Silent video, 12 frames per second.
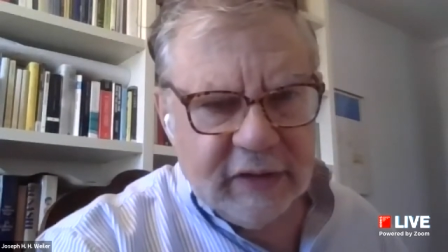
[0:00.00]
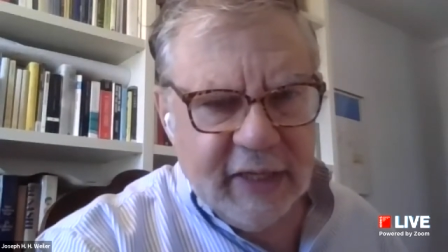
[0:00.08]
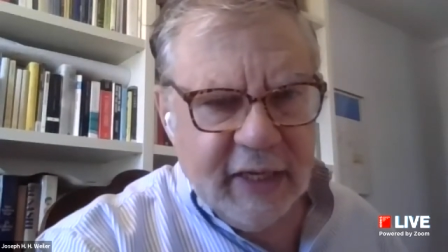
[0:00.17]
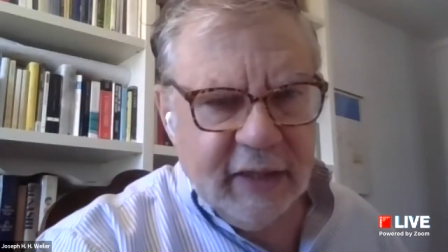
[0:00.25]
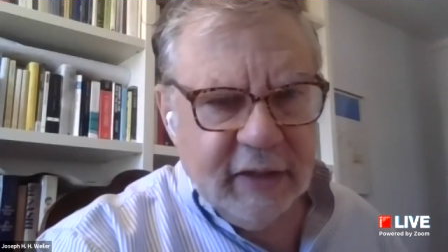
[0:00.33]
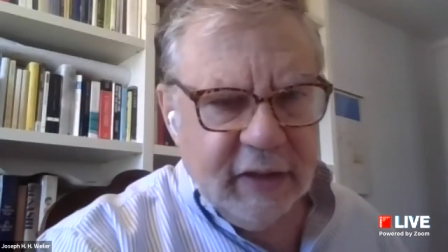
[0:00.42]

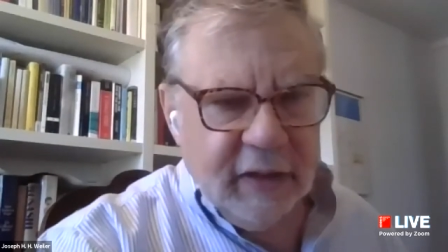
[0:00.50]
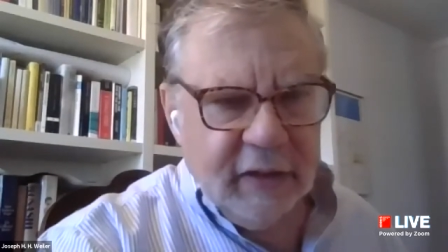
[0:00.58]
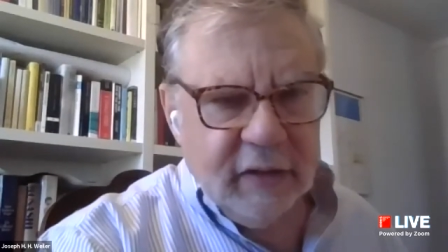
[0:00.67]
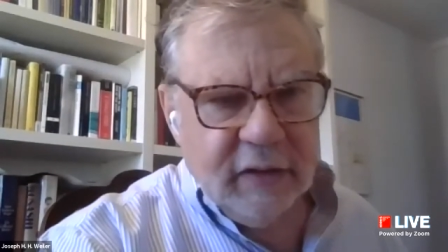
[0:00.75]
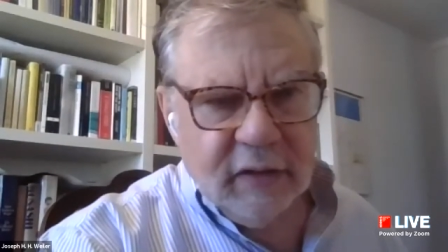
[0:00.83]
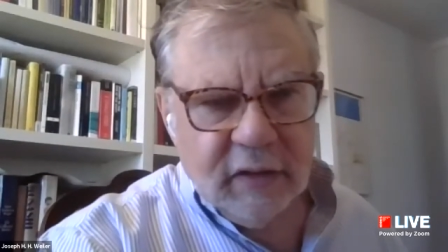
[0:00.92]
send
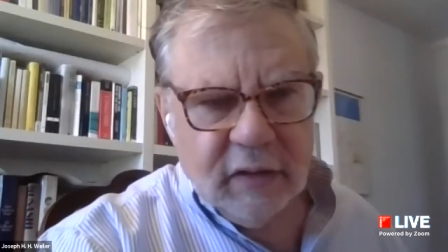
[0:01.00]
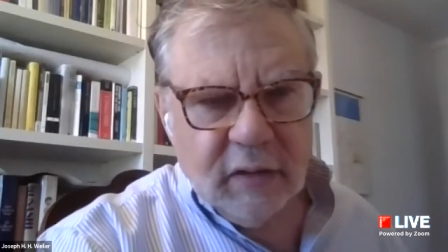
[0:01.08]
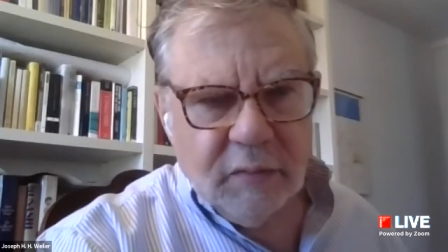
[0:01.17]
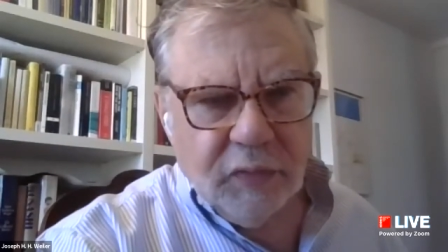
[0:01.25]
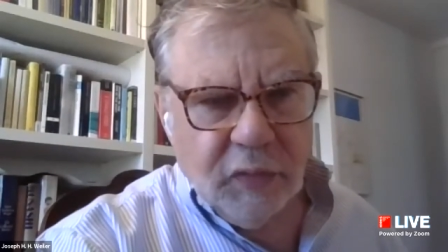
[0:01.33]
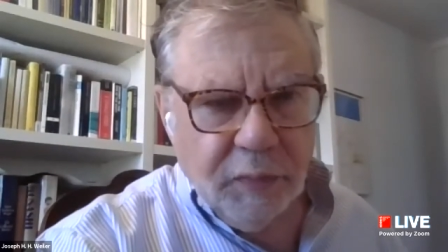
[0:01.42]
in
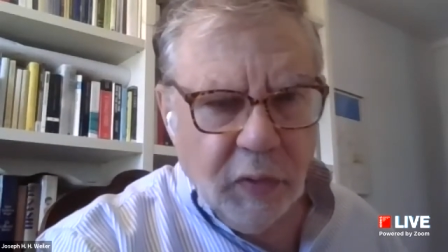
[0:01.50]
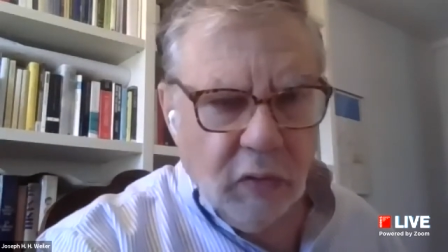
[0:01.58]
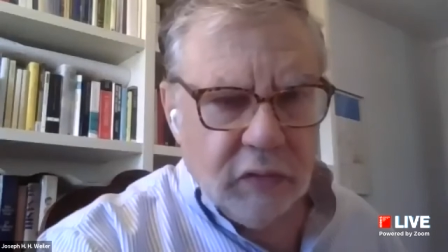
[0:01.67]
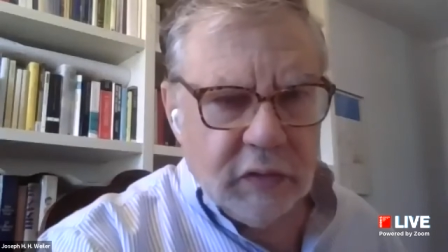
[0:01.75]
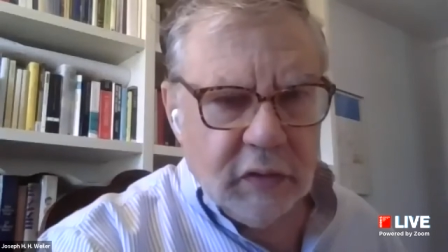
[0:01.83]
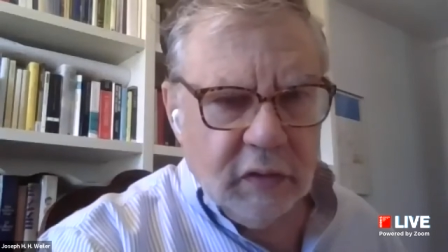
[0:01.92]

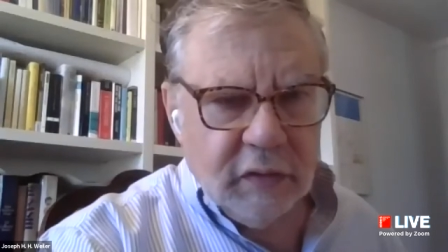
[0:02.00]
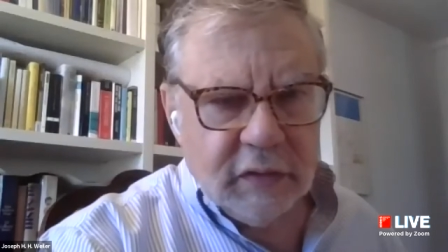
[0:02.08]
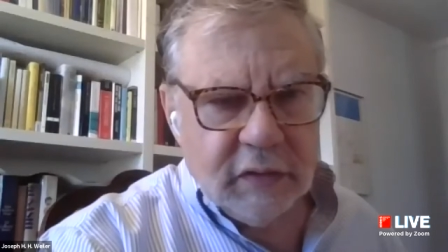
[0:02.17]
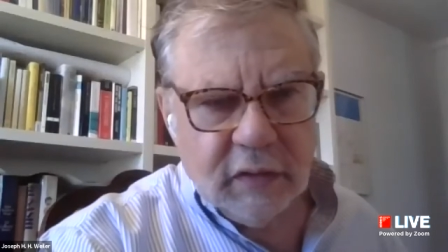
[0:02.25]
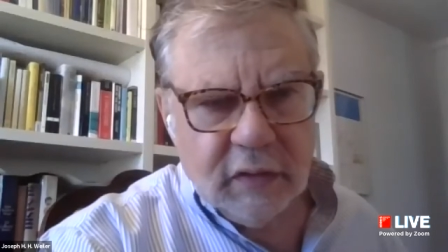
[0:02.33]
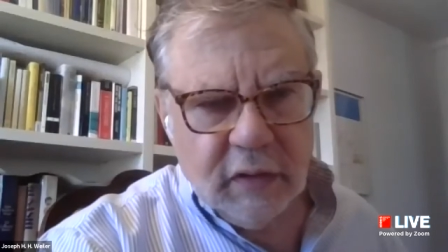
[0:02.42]
proposals
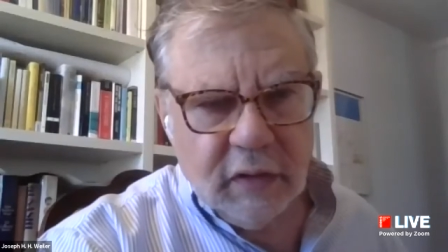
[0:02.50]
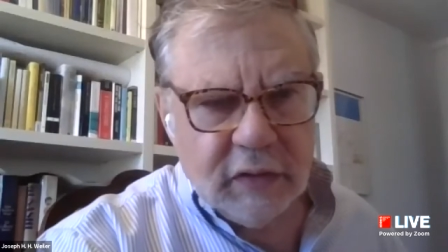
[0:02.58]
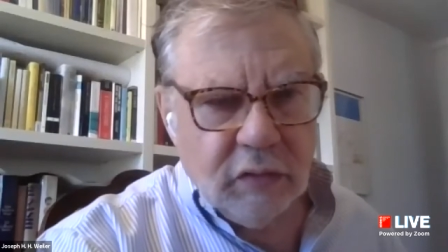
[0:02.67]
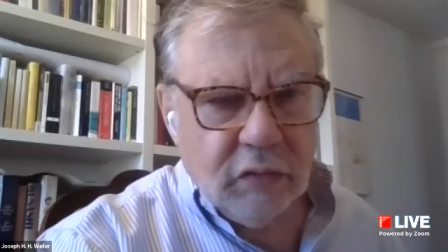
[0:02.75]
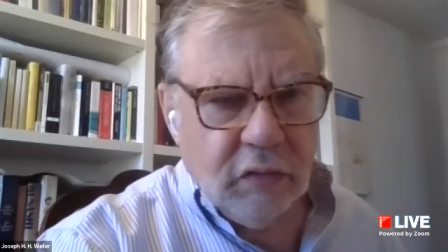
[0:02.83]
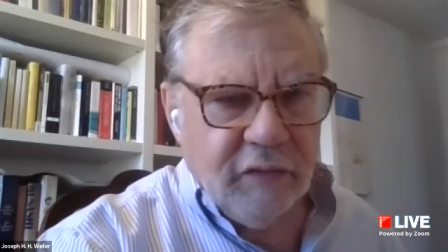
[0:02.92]
a
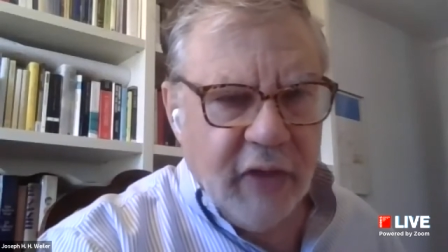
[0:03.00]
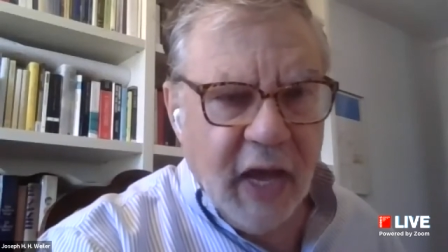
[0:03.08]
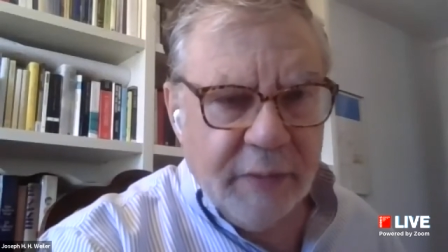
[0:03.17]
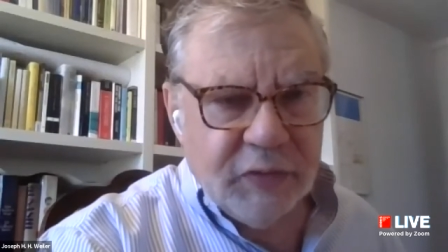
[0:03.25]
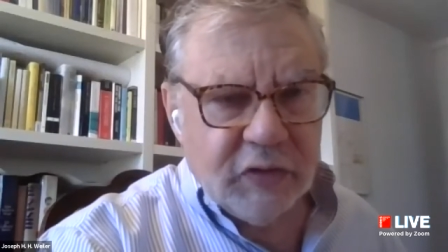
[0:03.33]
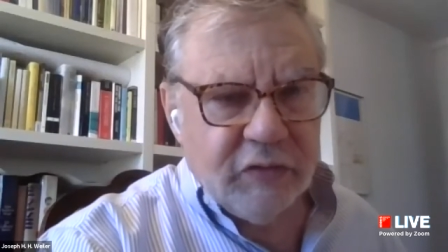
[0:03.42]
sort of
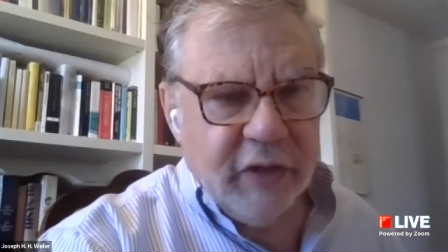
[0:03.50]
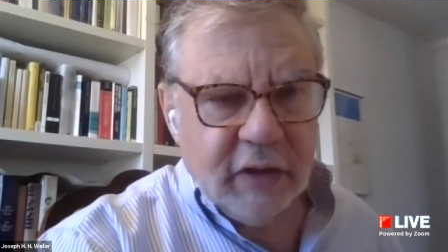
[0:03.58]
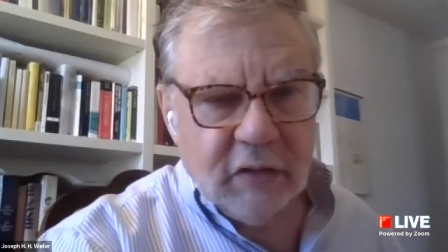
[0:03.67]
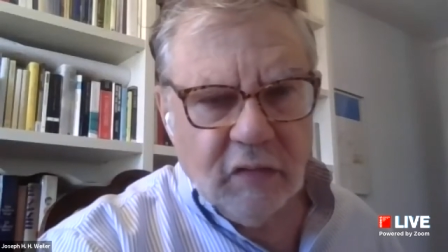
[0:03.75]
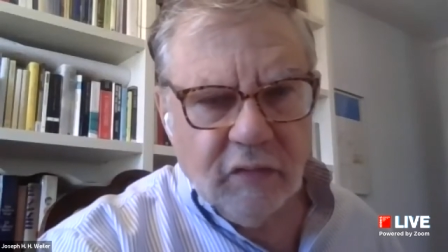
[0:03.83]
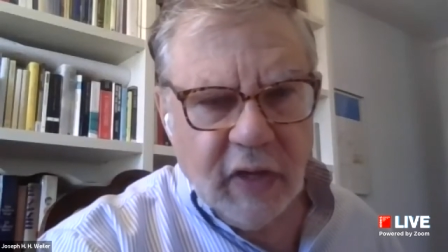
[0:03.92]

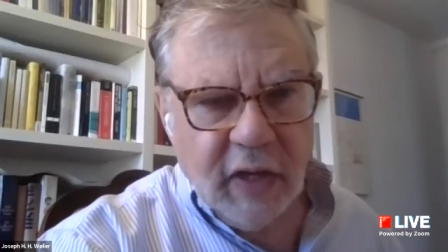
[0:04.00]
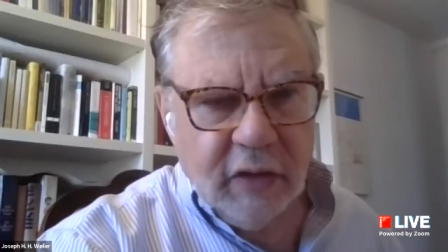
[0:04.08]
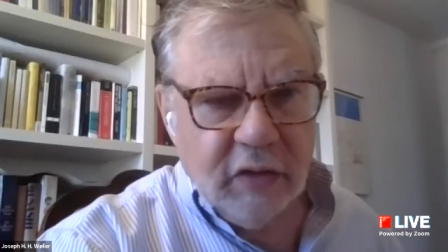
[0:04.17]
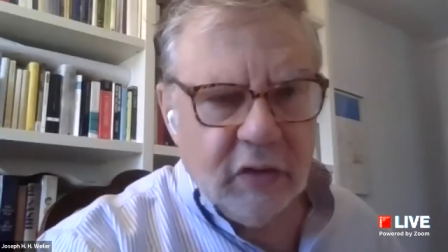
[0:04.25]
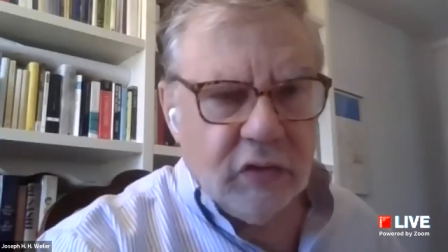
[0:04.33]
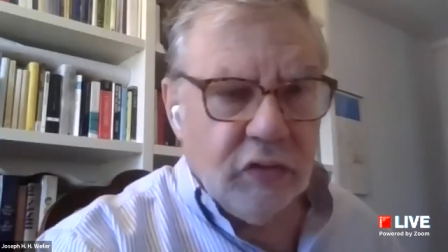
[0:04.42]
abstract of
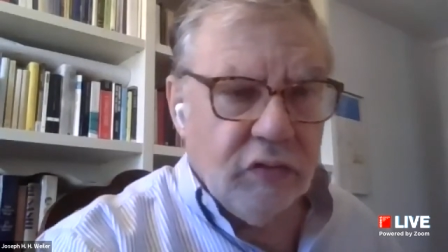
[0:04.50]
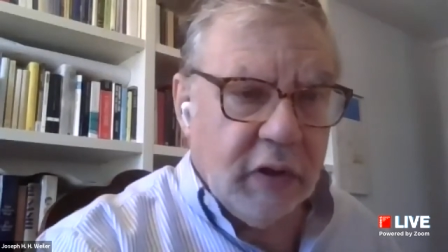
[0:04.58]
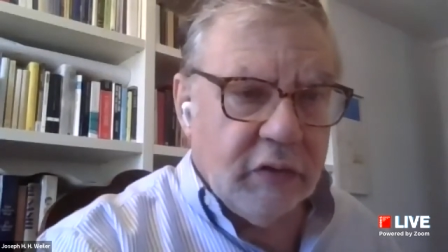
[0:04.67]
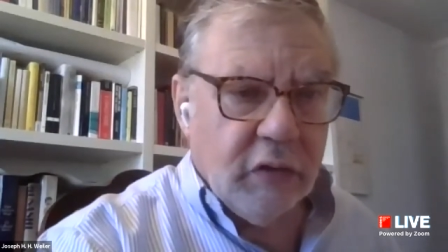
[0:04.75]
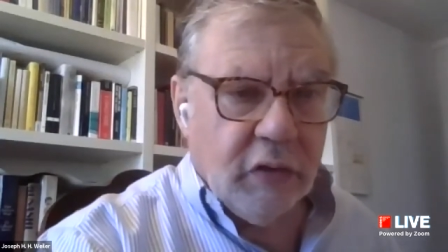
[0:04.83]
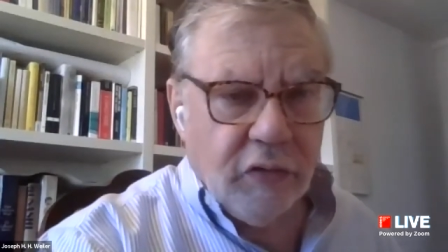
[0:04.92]
100,
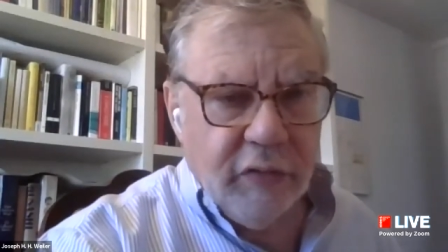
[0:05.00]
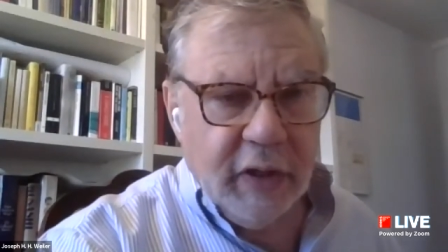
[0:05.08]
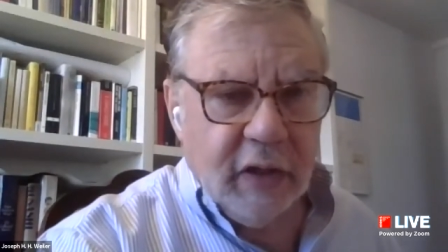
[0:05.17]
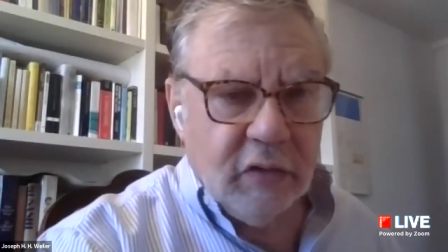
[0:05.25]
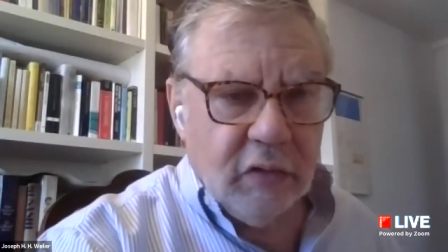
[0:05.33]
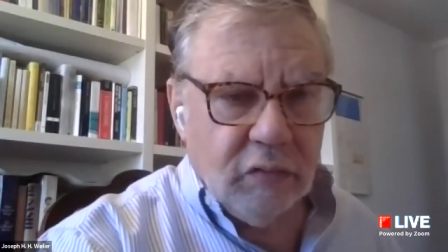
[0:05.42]
200,
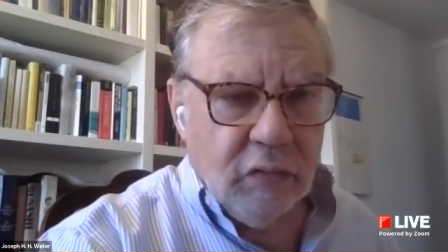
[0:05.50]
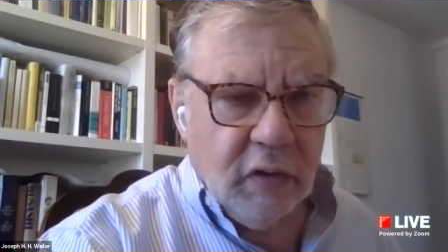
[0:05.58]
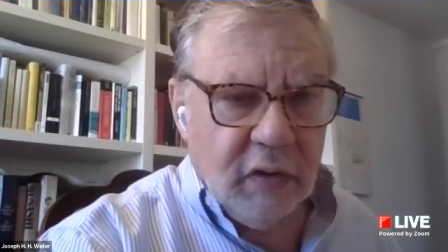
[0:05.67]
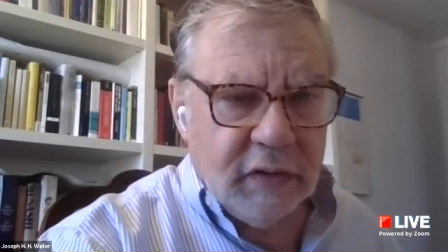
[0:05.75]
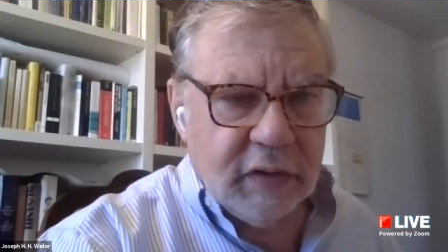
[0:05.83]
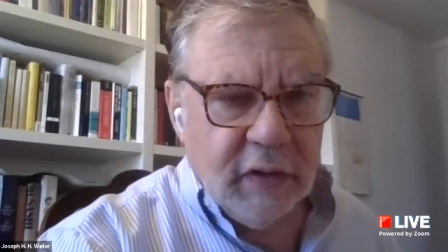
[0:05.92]
300
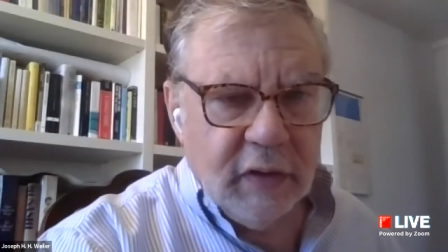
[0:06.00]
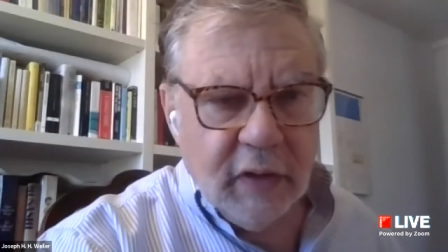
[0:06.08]
words.